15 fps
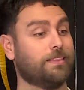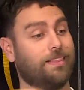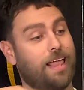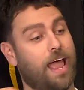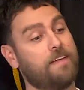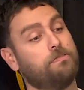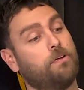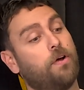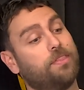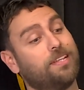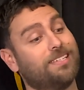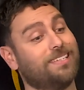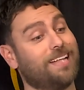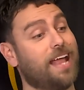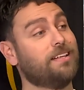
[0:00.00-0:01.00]
They've got the
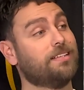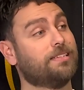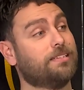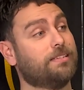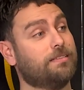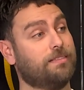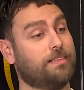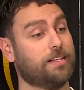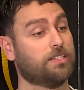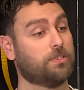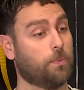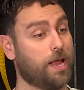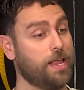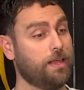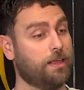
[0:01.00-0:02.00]
Saints this
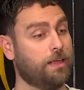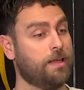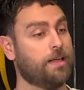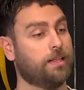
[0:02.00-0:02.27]
week.